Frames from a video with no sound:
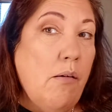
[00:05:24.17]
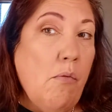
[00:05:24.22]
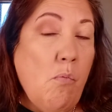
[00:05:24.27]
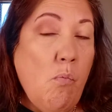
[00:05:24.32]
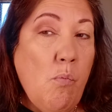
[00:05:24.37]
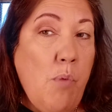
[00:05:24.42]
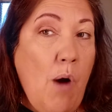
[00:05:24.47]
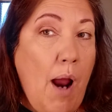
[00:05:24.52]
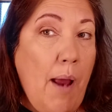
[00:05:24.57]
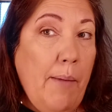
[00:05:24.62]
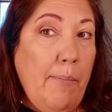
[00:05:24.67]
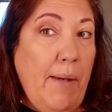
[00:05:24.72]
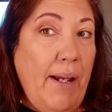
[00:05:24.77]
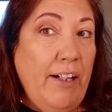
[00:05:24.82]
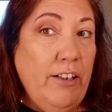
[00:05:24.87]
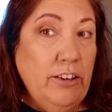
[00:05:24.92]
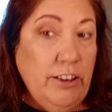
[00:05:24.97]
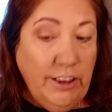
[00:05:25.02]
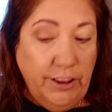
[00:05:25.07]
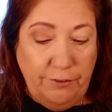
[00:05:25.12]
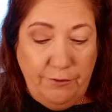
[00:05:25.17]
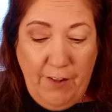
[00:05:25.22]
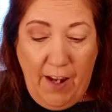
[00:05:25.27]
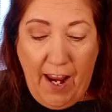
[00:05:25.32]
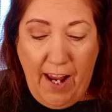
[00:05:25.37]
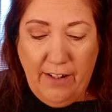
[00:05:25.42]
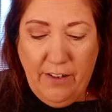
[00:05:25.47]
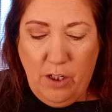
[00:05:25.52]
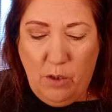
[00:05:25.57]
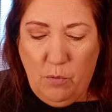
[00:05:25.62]
Probably my only
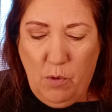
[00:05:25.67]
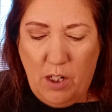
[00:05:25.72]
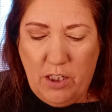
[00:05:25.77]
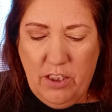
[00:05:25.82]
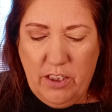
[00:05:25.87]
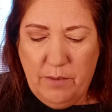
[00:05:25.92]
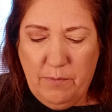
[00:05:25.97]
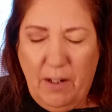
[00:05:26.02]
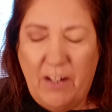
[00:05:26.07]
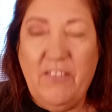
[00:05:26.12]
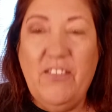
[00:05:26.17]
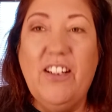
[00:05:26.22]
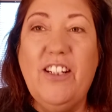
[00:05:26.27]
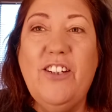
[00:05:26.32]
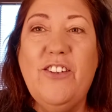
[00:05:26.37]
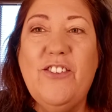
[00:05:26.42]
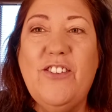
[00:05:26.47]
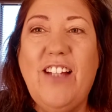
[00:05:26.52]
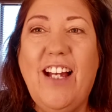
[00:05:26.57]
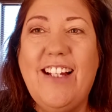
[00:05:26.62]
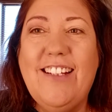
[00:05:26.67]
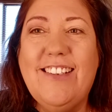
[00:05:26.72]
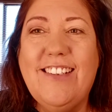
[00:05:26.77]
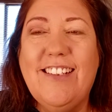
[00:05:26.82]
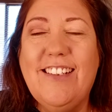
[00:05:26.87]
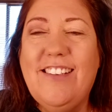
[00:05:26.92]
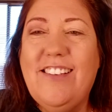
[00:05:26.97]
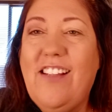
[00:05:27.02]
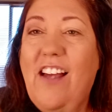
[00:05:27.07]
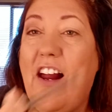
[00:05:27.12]
fan that watches my videos. Hi,
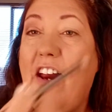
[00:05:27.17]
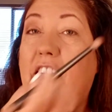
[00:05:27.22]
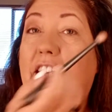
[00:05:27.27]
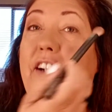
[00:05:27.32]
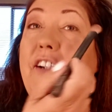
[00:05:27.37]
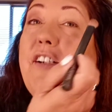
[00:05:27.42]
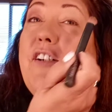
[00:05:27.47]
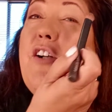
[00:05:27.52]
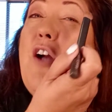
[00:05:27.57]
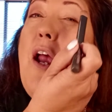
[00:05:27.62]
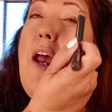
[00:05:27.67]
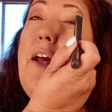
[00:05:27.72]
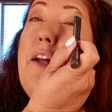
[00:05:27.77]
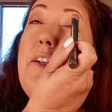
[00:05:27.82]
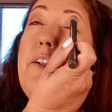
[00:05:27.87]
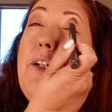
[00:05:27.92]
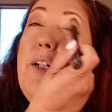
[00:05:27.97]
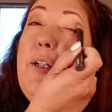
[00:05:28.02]
sis. And,